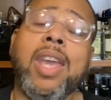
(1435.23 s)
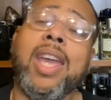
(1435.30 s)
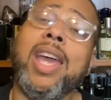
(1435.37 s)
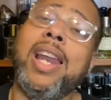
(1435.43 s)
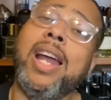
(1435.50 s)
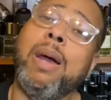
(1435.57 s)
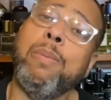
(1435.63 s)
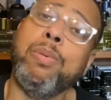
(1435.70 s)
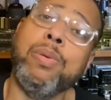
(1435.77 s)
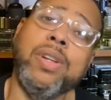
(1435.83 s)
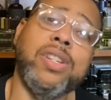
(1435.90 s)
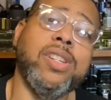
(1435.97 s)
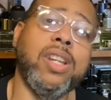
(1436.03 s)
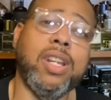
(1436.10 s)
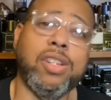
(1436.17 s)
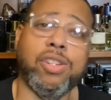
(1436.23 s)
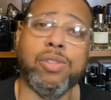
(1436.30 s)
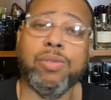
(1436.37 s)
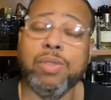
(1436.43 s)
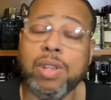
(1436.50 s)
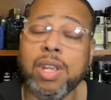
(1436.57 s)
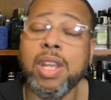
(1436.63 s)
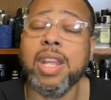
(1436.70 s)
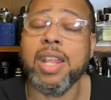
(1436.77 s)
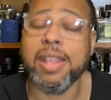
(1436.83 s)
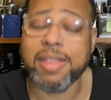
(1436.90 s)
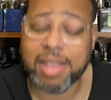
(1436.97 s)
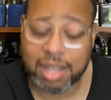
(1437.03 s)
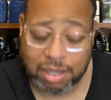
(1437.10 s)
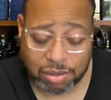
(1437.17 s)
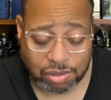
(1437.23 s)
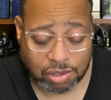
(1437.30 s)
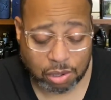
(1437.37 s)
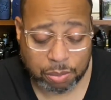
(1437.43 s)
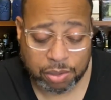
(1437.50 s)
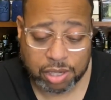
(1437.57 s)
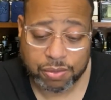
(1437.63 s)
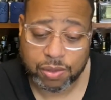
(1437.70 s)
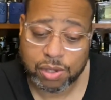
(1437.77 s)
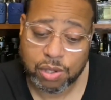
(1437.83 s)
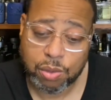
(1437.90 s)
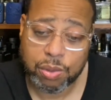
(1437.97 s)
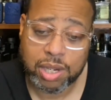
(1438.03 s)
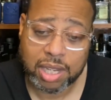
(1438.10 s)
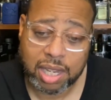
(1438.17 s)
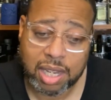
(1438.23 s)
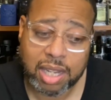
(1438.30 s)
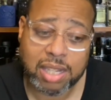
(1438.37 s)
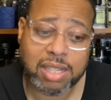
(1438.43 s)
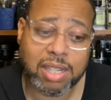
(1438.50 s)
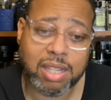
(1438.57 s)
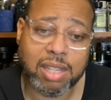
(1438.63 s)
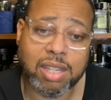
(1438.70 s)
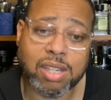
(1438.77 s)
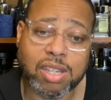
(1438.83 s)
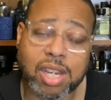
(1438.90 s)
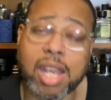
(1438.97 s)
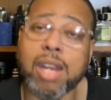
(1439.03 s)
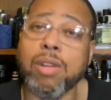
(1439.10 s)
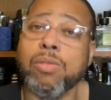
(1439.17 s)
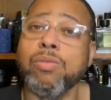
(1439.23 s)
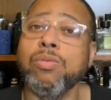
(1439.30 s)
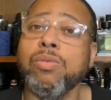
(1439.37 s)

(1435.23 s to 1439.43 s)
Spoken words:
and I appreciate you. Thank you so much for tuning in to this channel.